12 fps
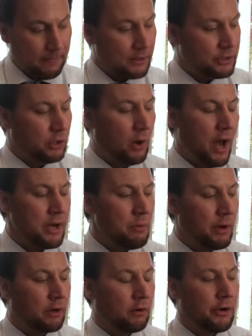So how you
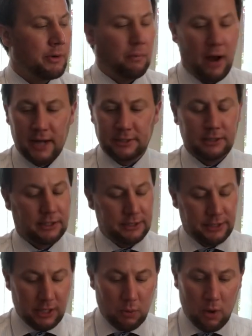want to grow your practice? Let's
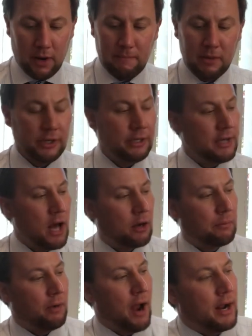say you want $1 million
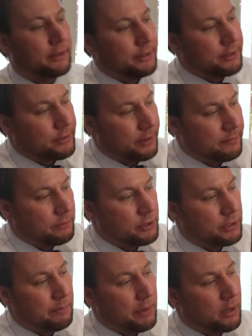practice, right? Which is a big